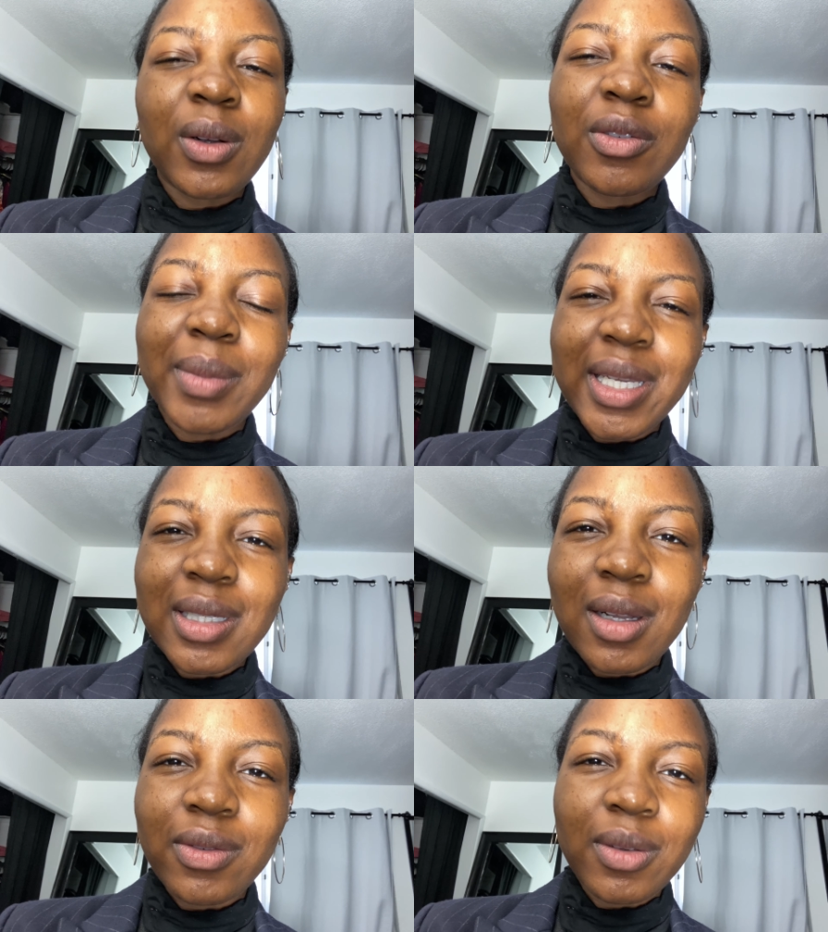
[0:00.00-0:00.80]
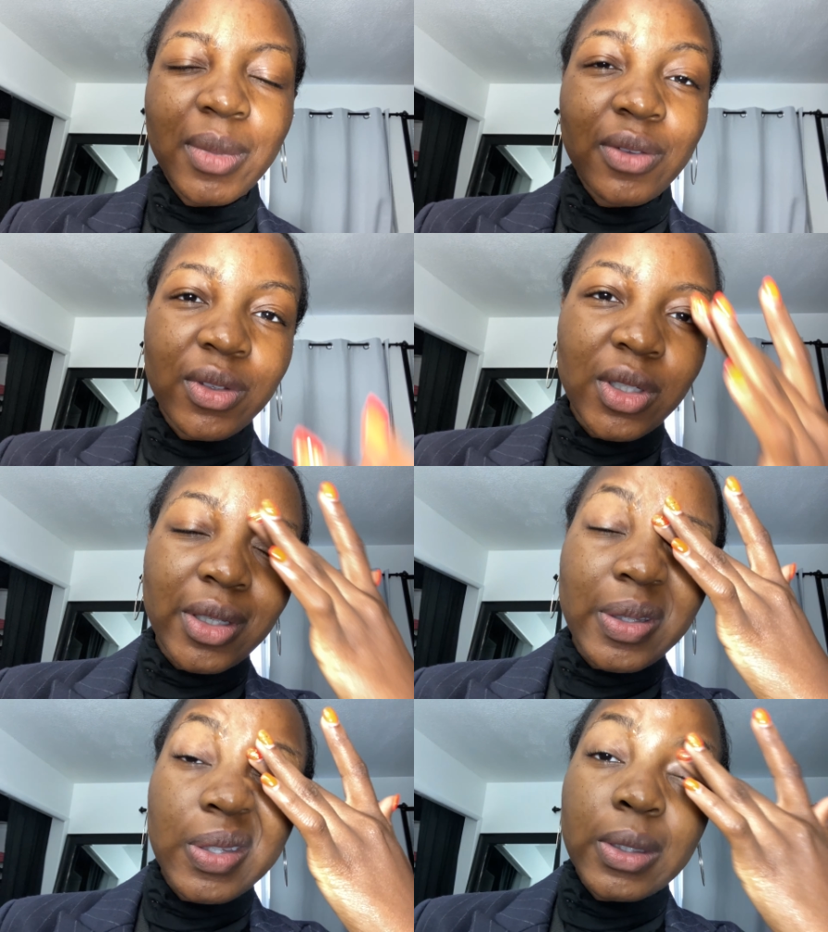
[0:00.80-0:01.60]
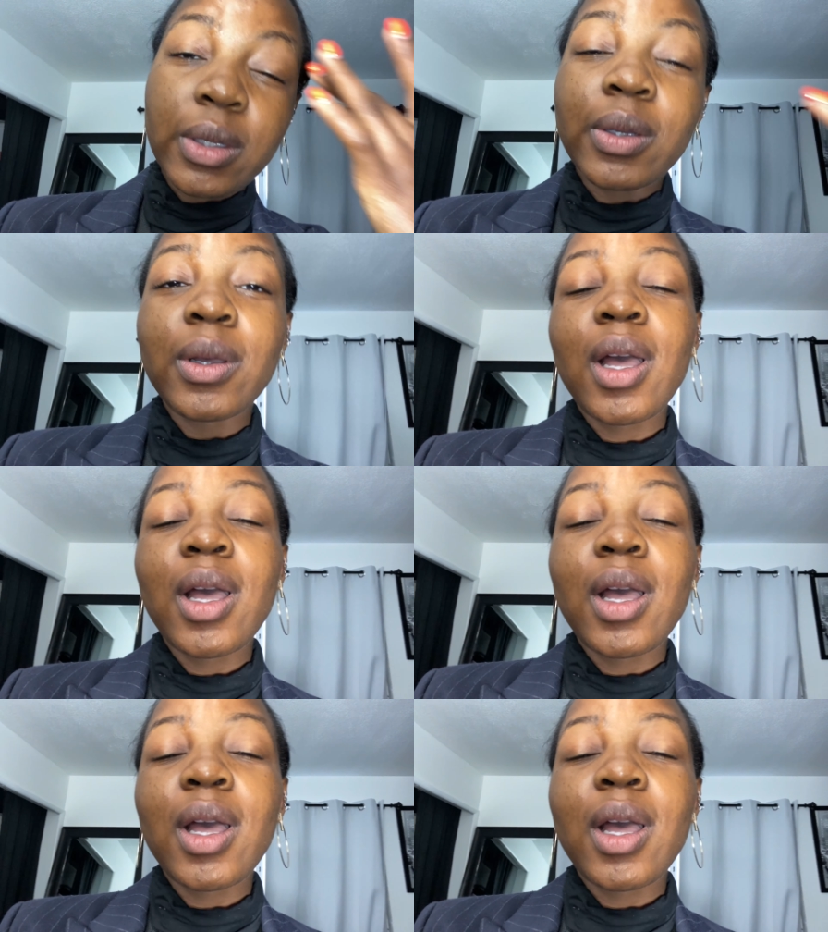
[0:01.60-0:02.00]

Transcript: of myself and my videos, so